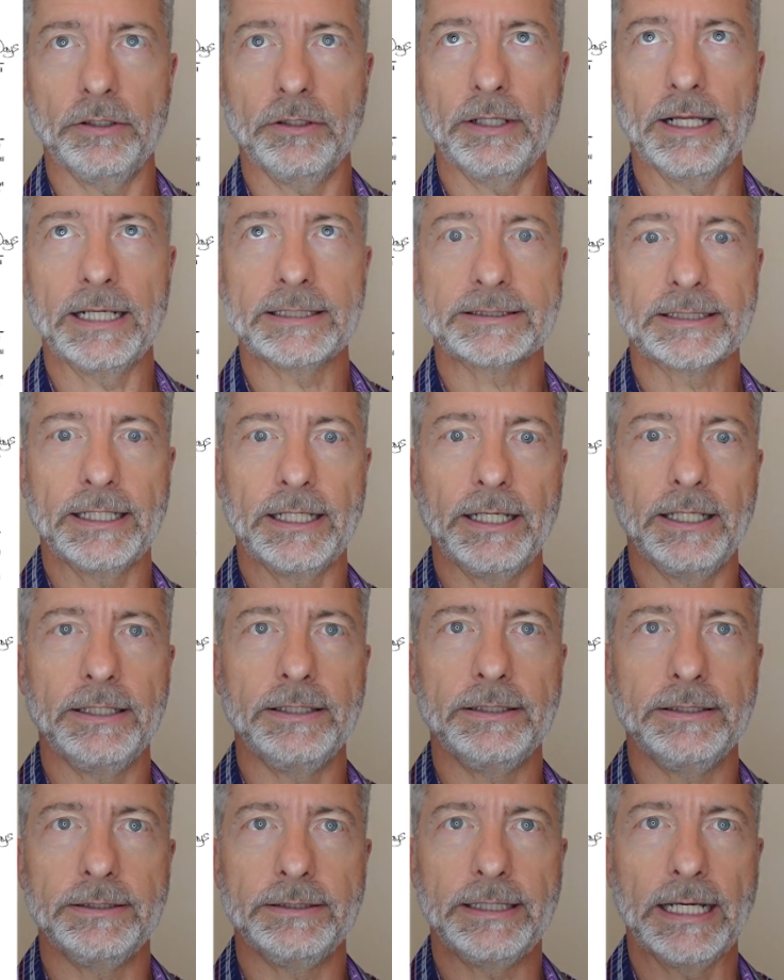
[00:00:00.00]
That's a
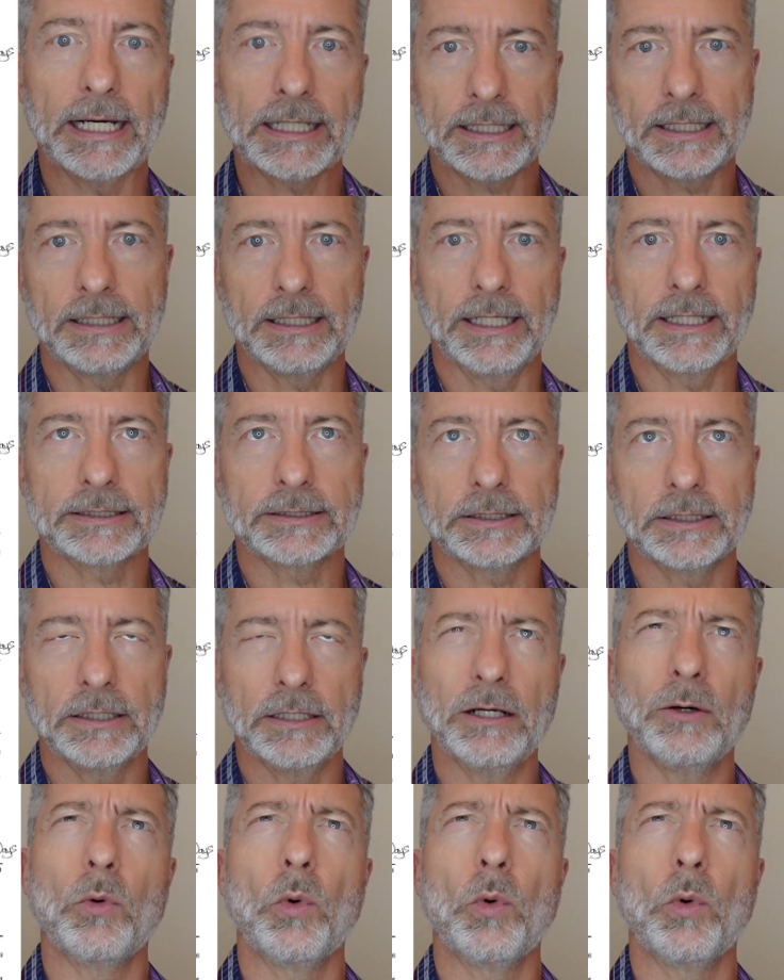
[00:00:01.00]
debt collector.